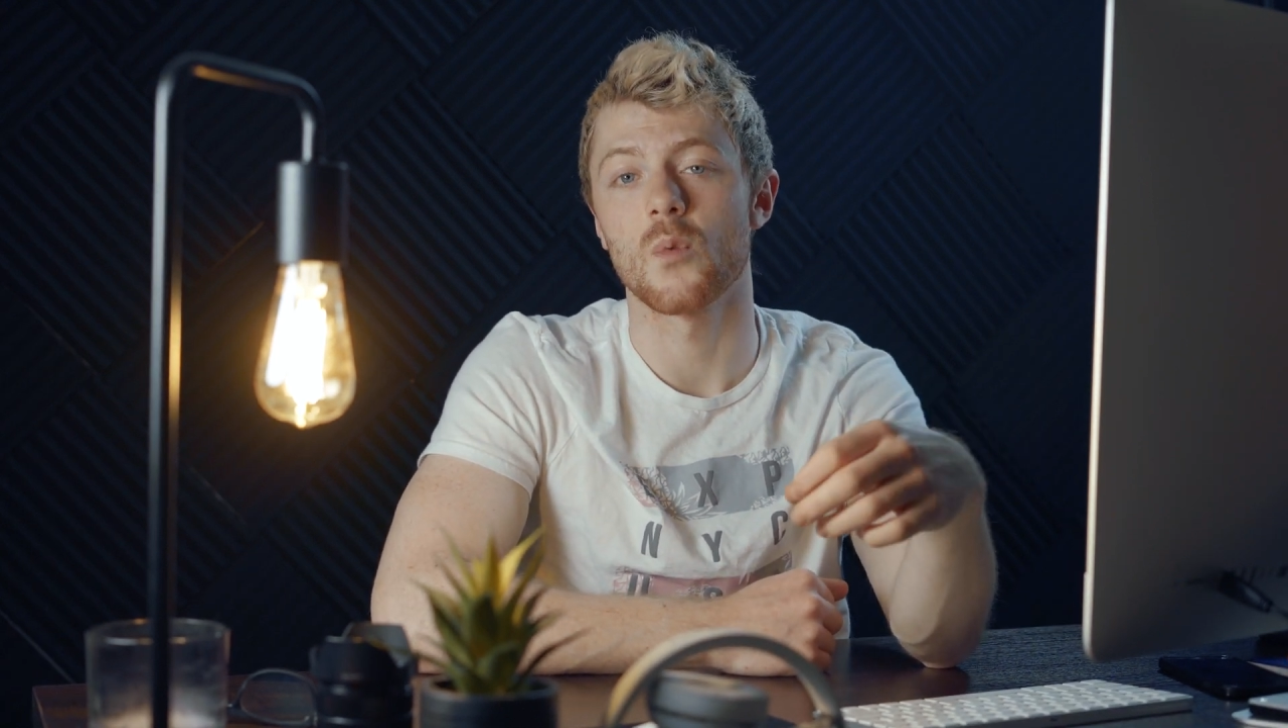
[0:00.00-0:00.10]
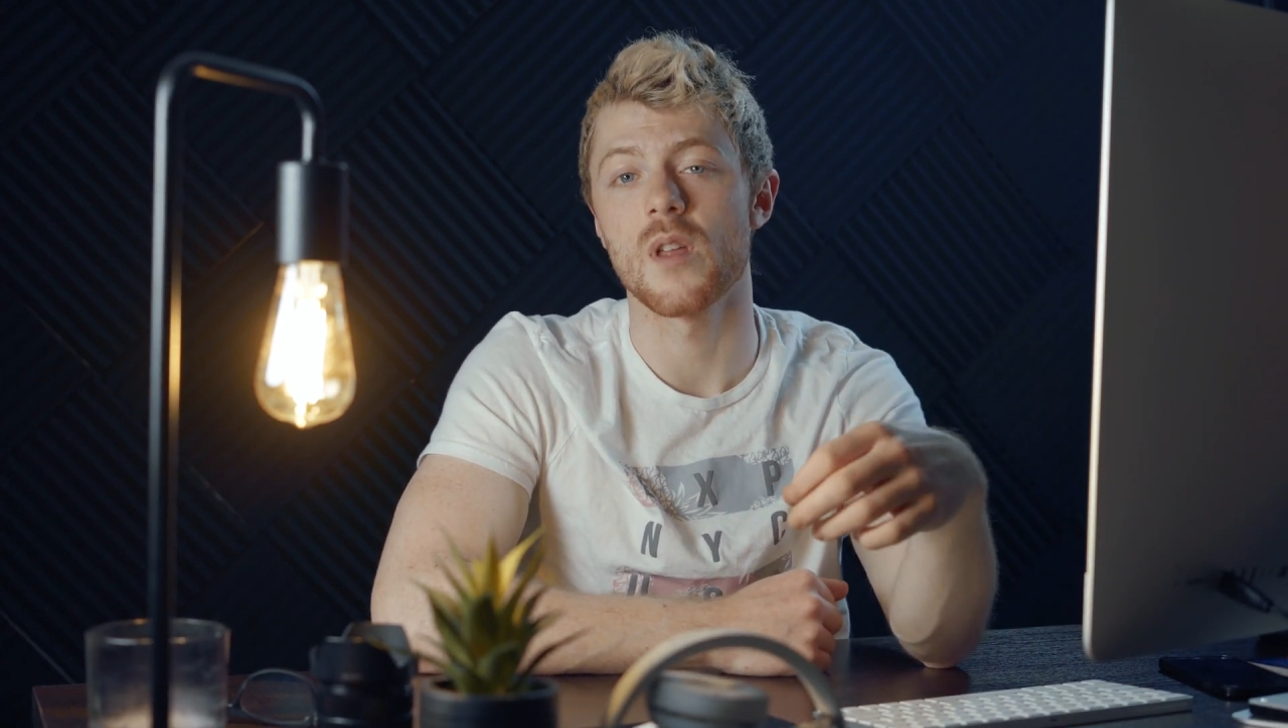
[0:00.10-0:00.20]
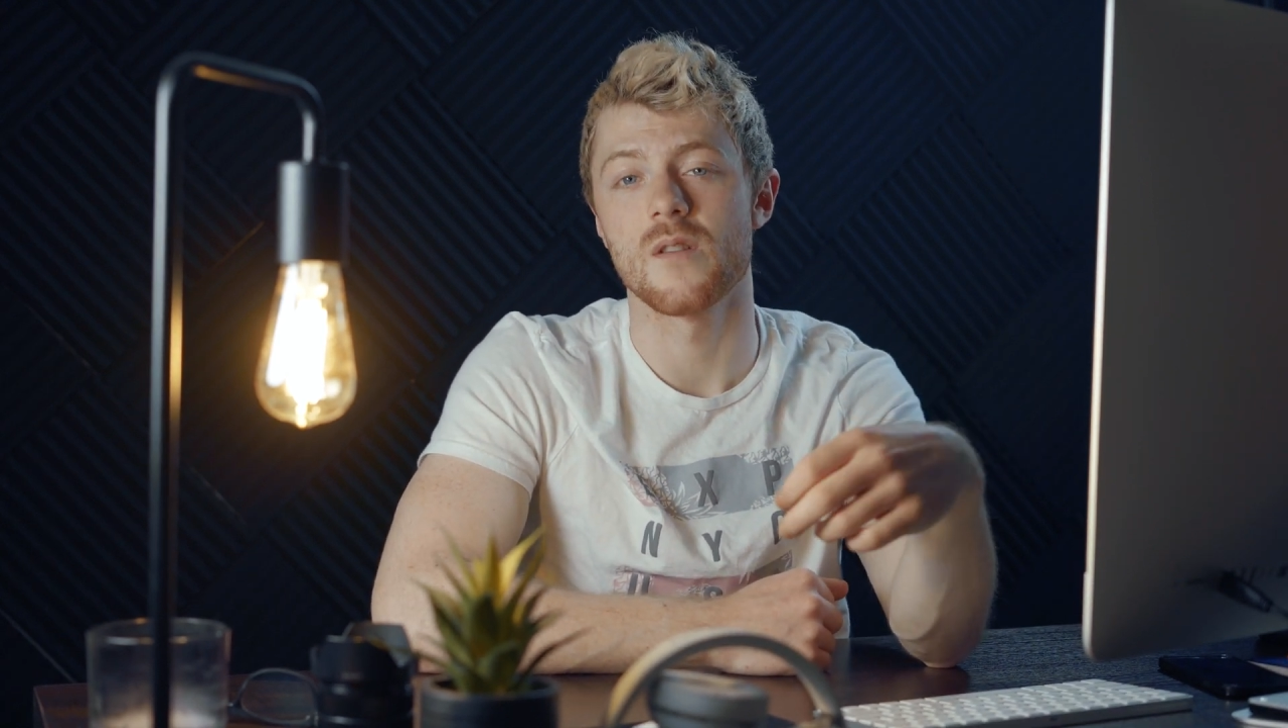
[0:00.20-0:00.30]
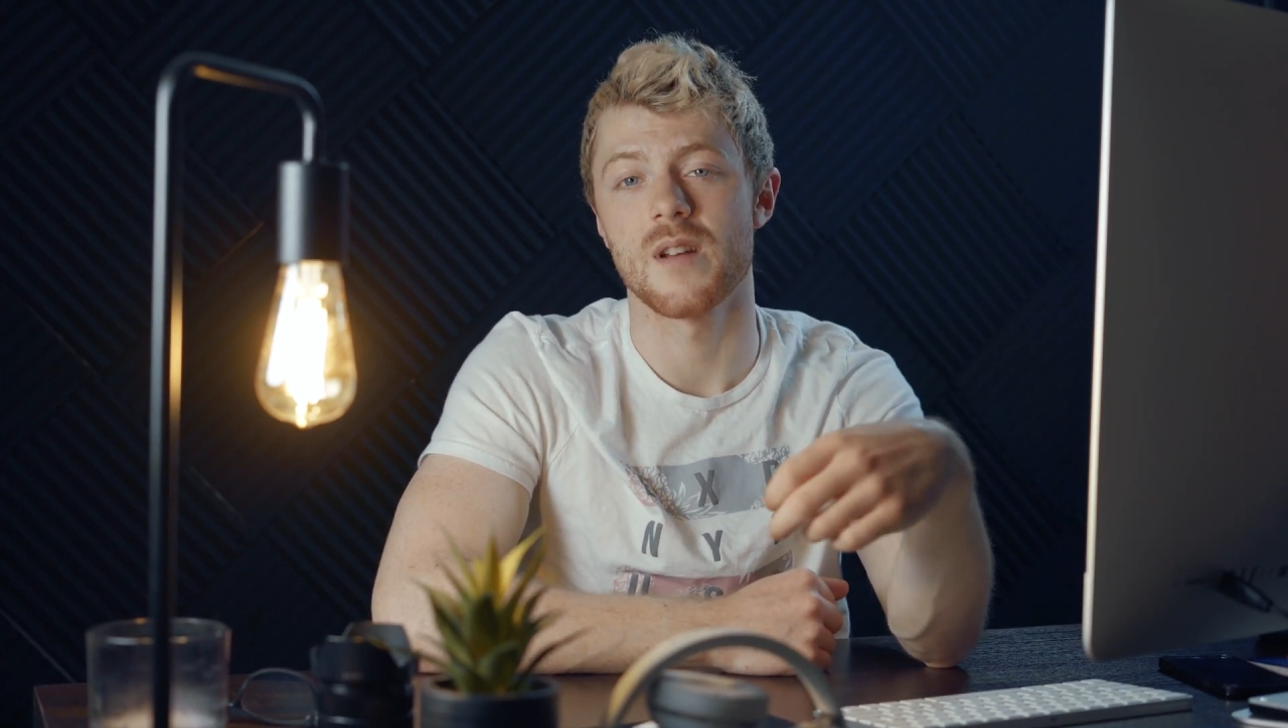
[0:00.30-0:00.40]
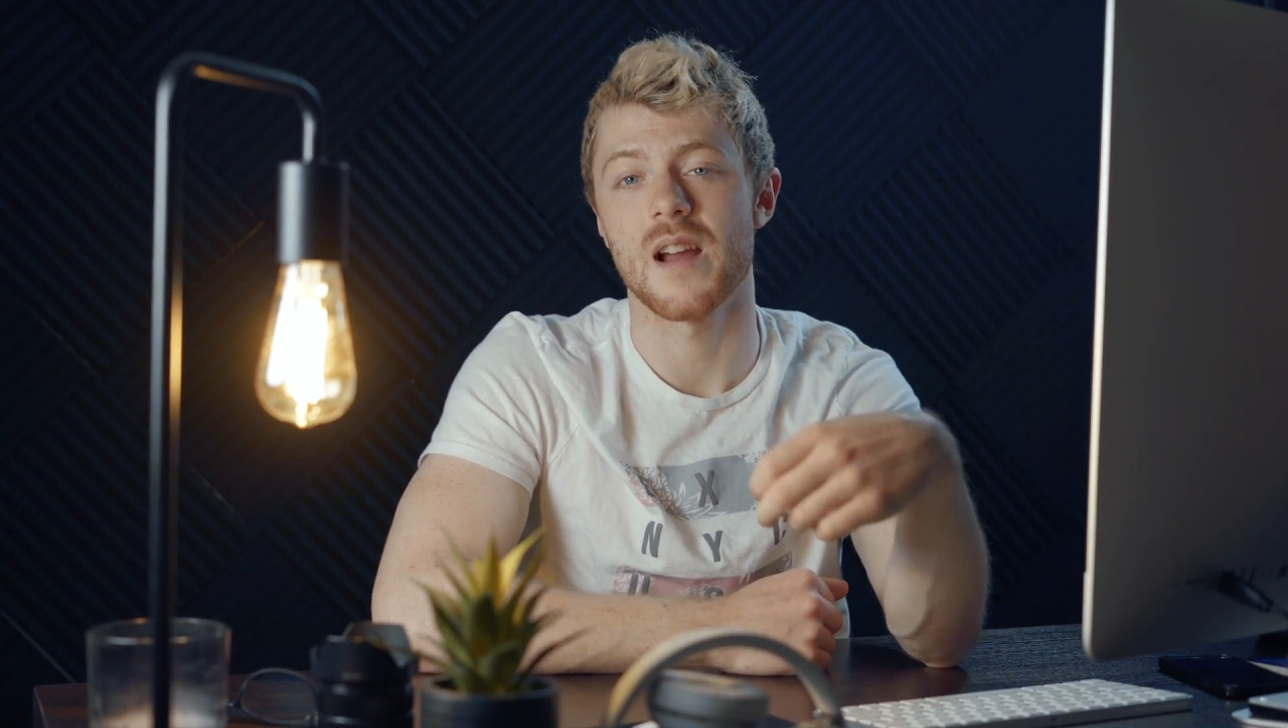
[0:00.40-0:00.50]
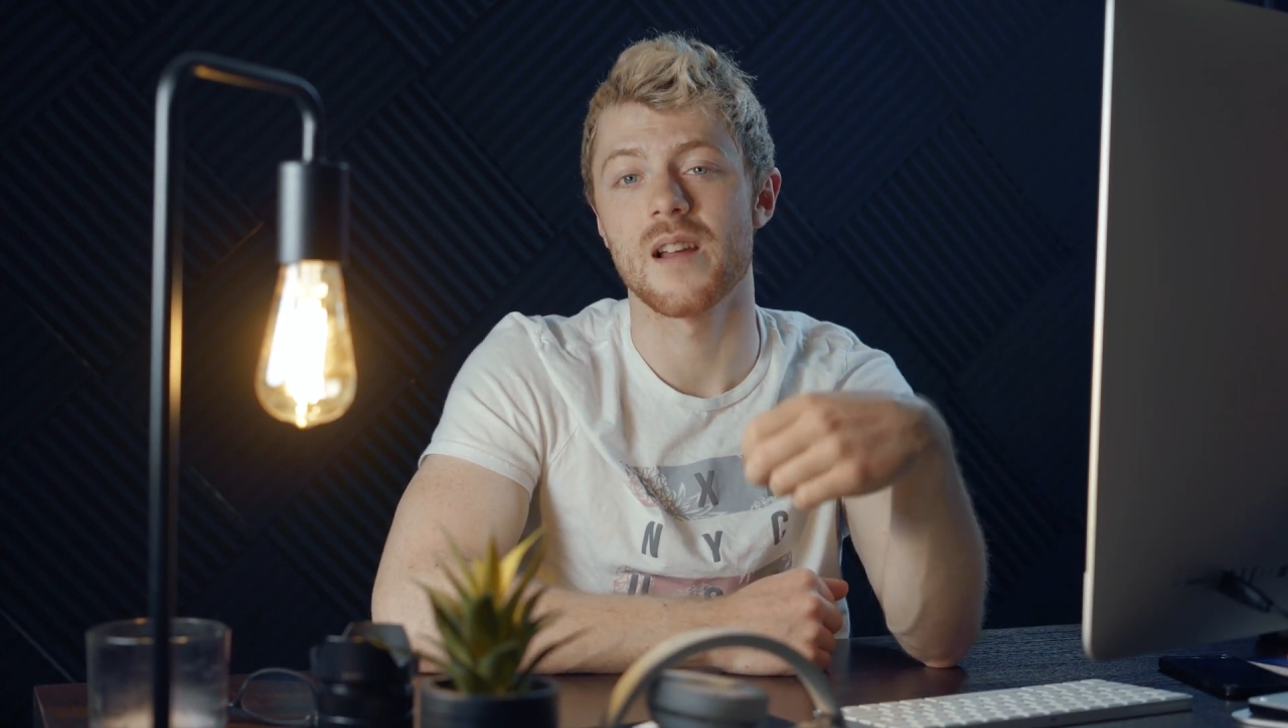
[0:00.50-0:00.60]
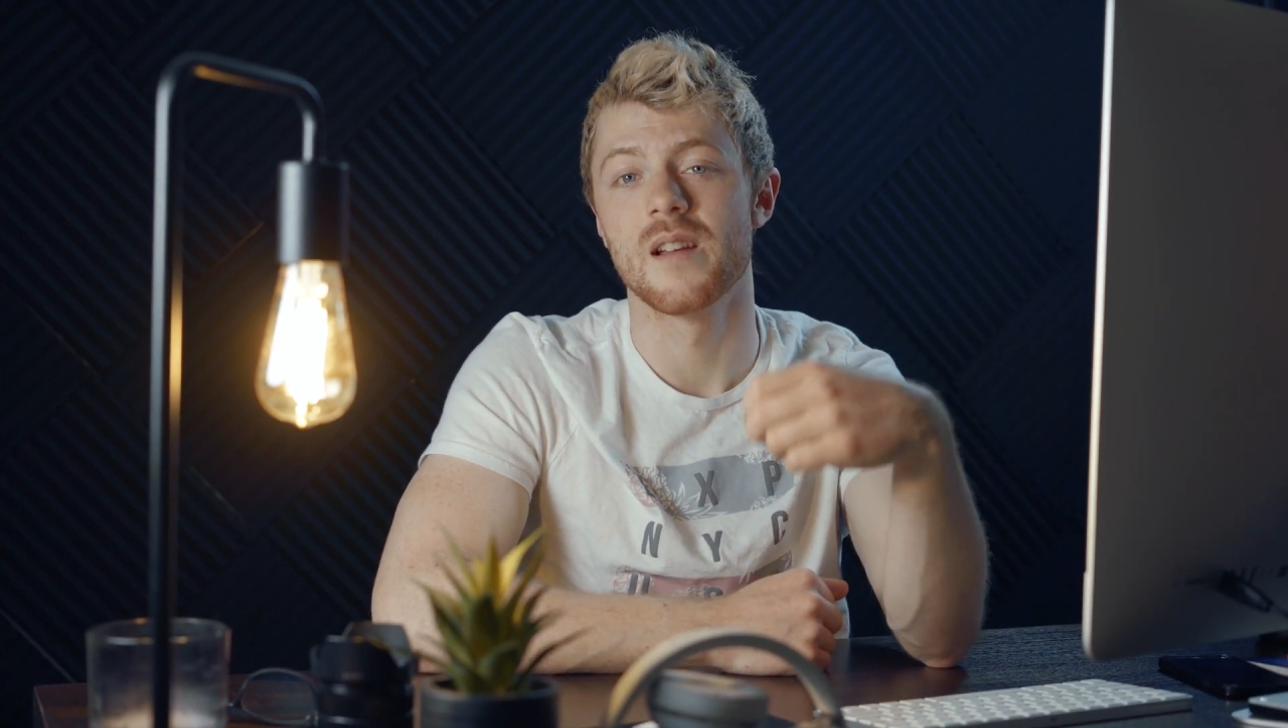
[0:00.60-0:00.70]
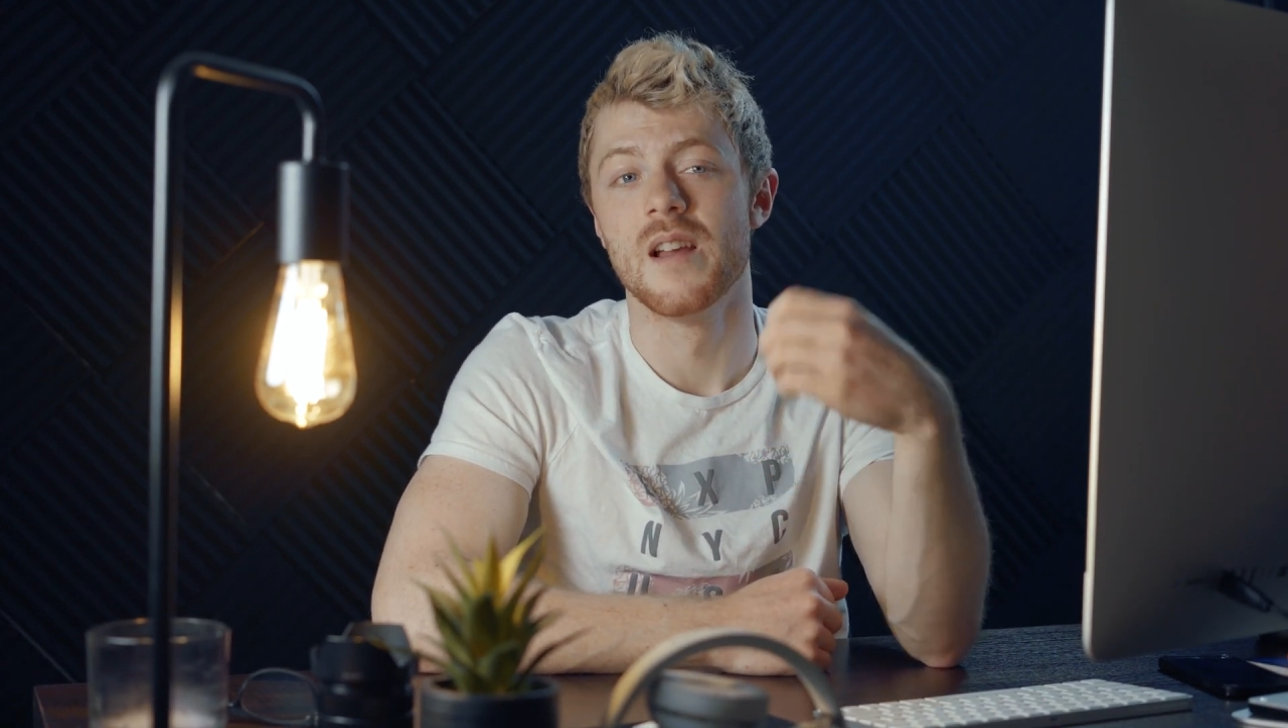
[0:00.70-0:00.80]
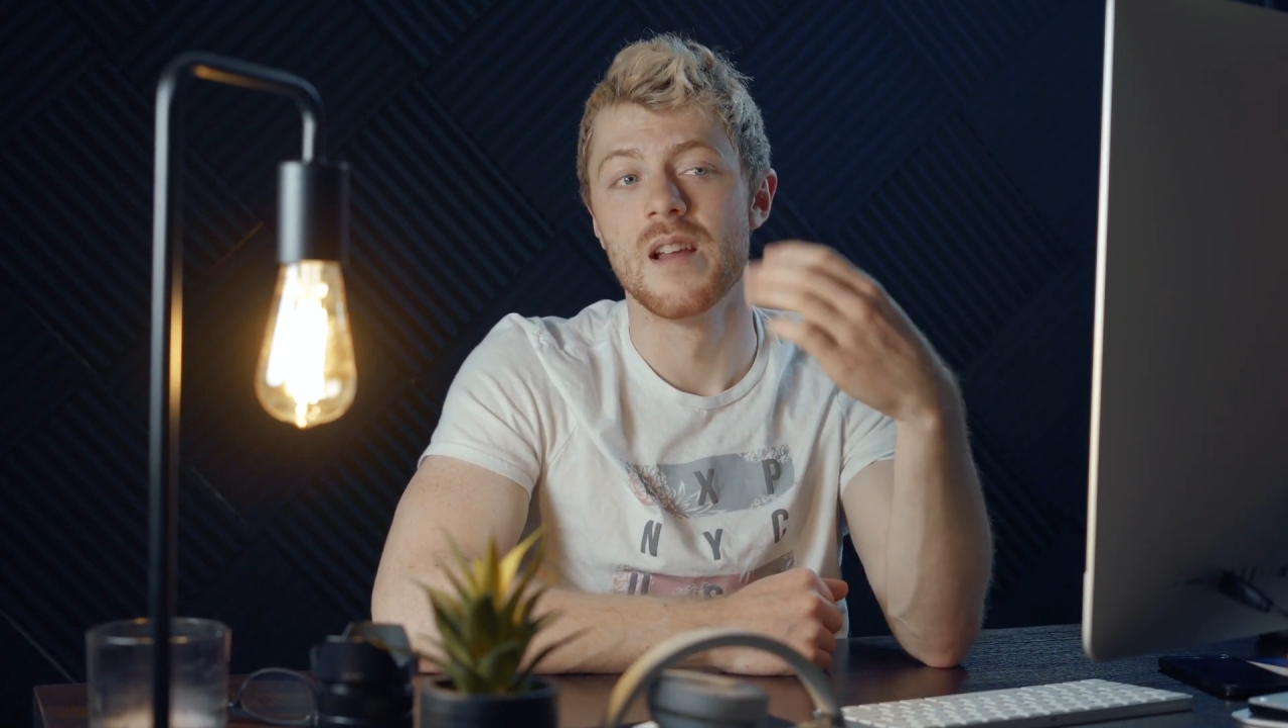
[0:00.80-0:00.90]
whether or not